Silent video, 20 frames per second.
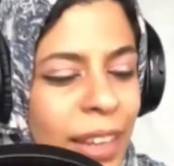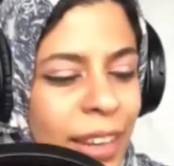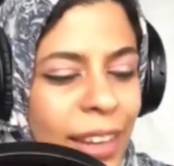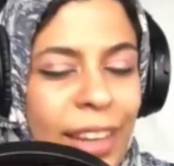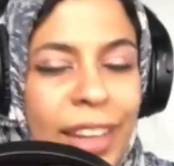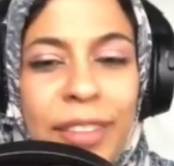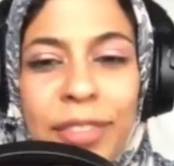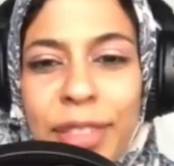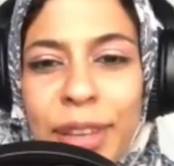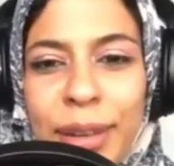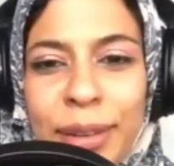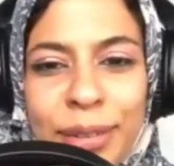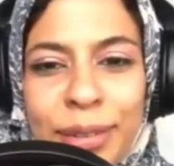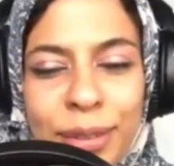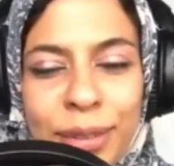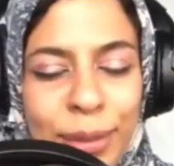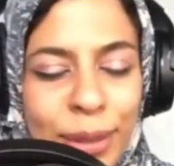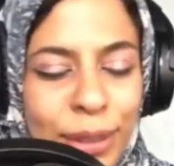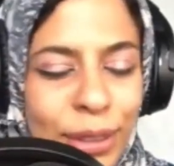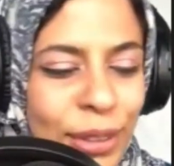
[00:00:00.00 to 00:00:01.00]
so much, Lee.
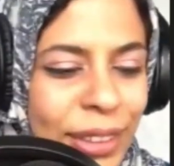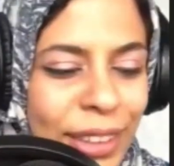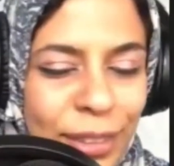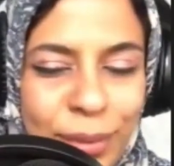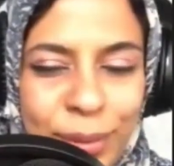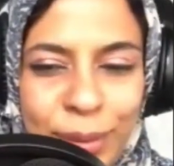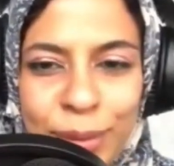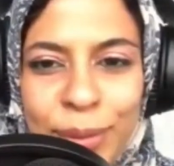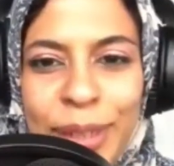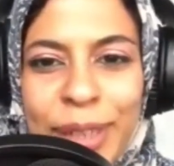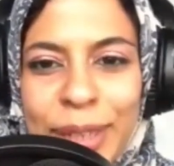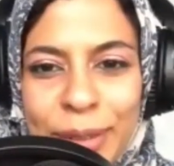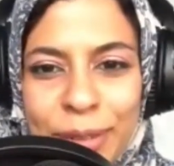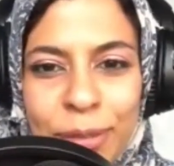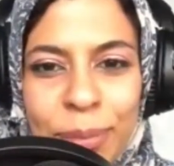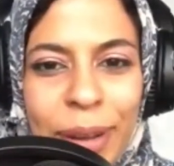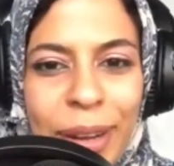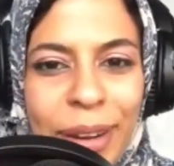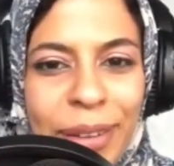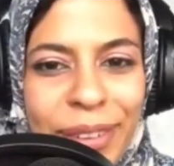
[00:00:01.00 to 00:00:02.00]
It was really inspiring
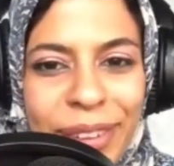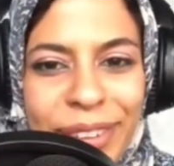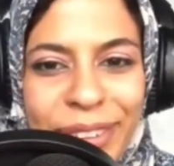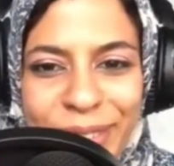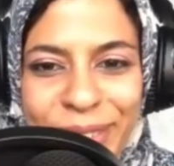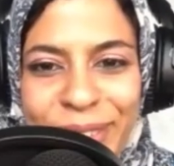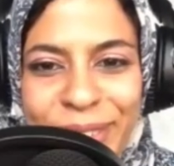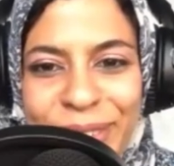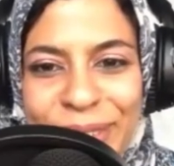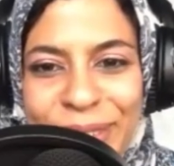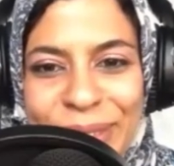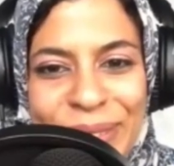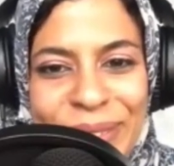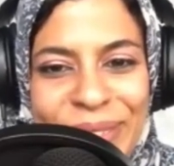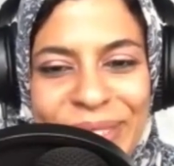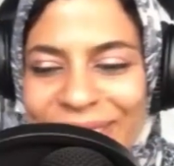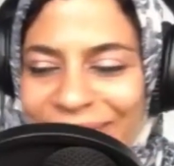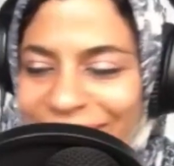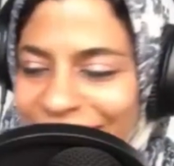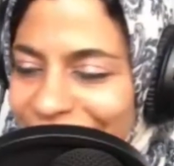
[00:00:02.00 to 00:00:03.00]
listening to you, and
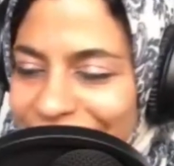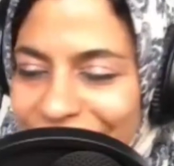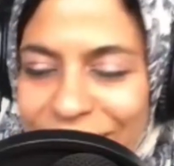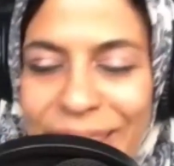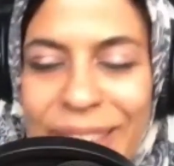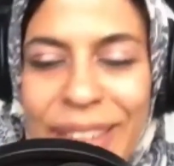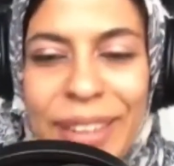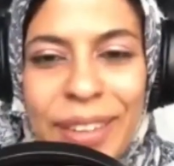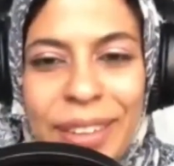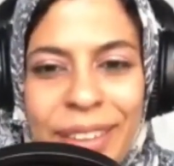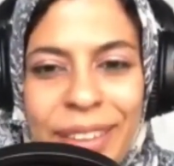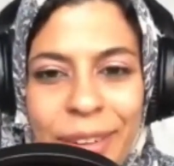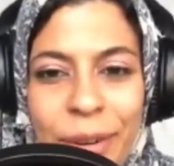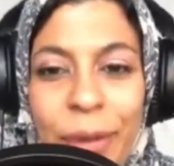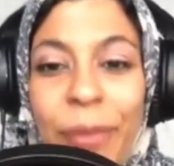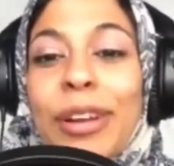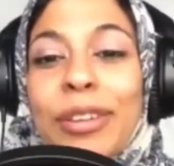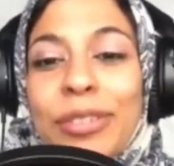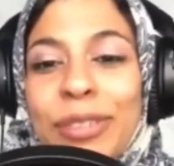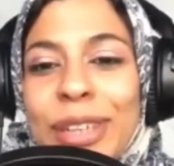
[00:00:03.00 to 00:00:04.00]

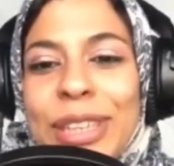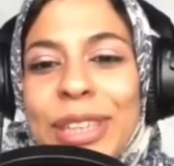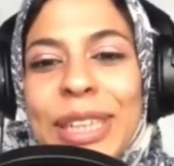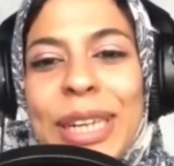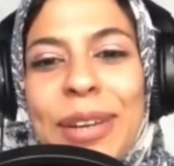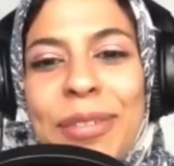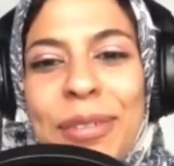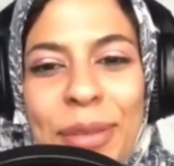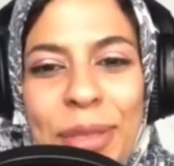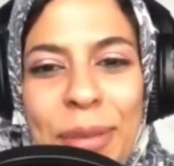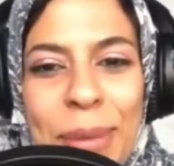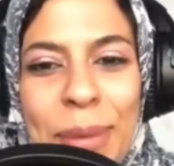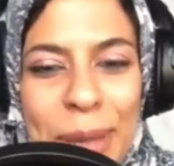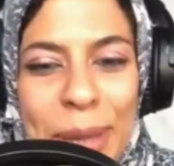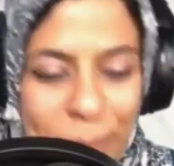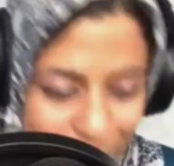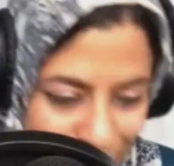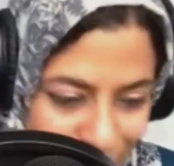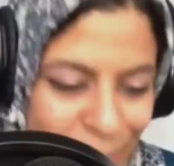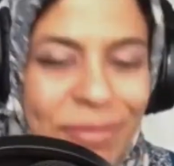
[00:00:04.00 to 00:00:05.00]
congratulations again for the paper.
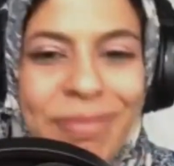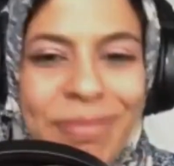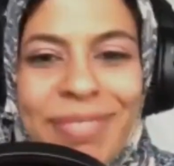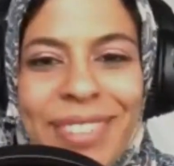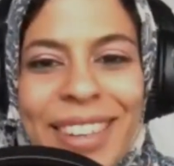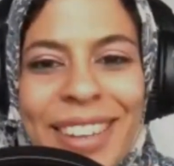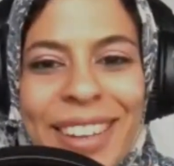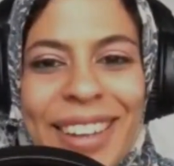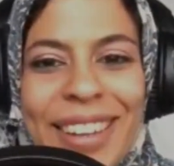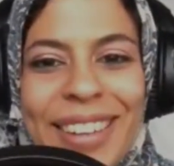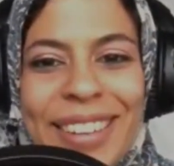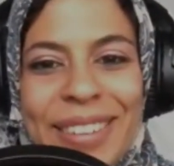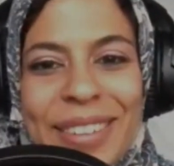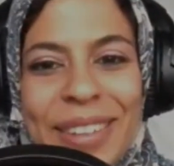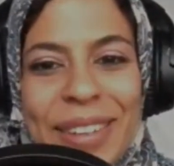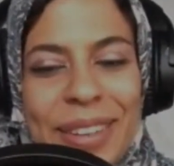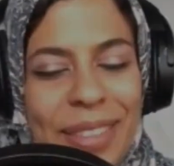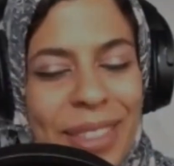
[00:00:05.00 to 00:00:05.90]
I think it's really